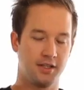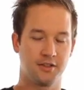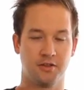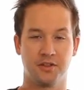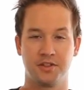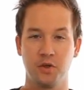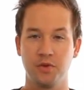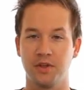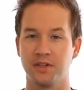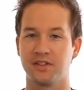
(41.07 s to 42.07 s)
So there's two
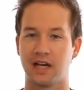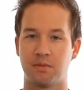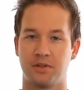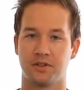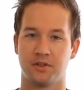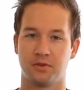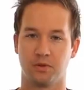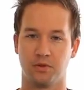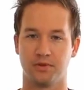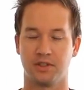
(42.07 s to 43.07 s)
things that aperture
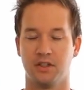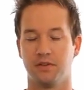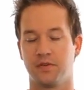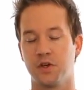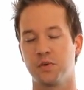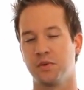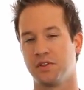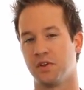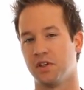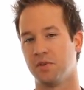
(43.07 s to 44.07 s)
controls, and the first one is
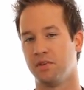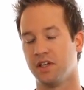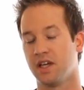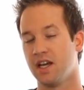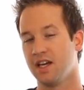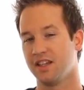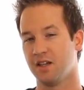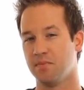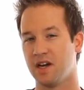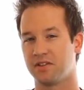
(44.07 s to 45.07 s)
going to be the
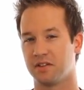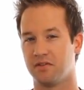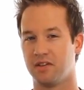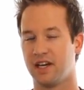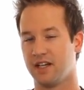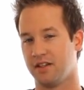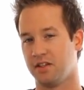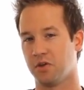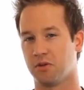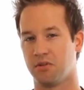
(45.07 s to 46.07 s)
amount of light that
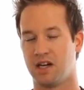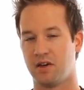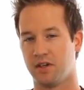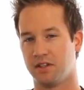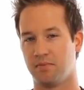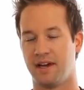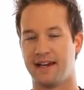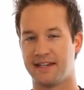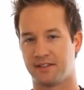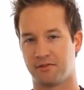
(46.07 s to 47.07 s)
you're allowing to
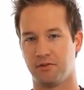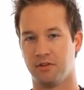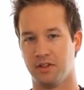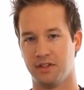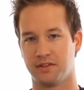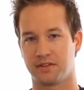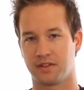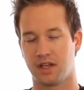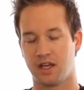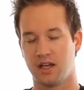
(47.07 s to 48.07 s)
pass through the lens.
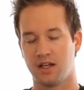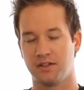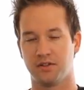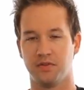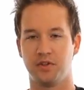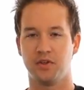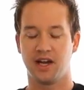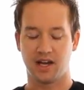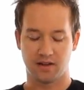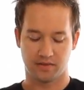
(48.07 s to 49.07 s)
So if you
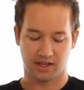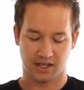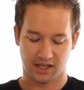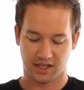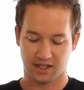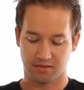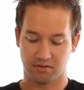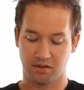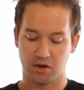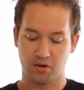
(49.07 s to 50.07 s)
have a
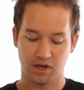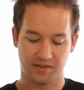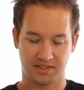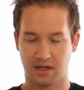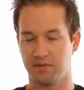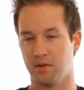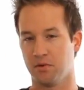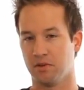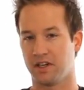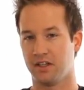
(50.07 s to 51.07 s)
low f-stop
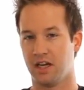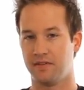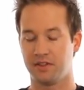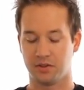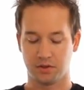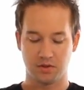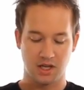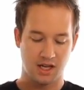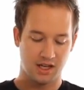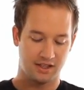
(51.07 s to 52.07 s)
number like an f2,
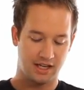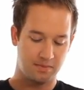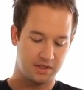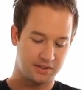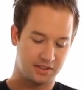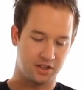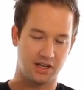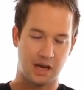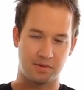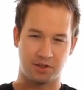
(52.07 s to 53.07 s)
that means that your
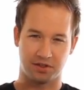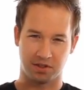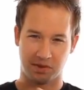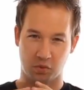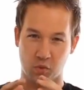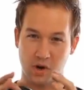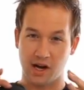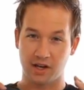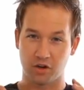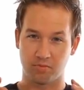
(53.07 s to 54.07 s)
aperture is going to be
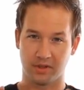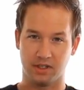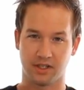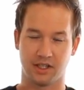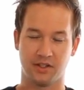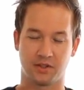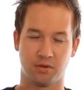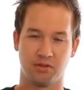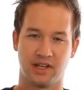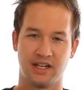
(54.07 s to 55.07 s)
wide open, and so
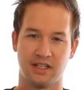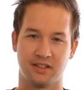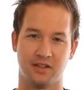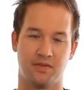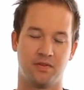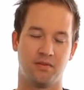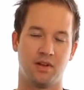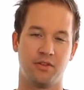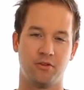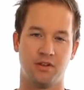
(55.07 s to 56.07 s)
light is going to
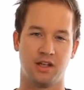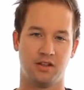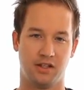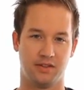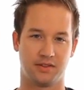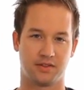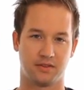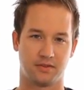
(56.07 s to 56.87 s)
flood through that lens.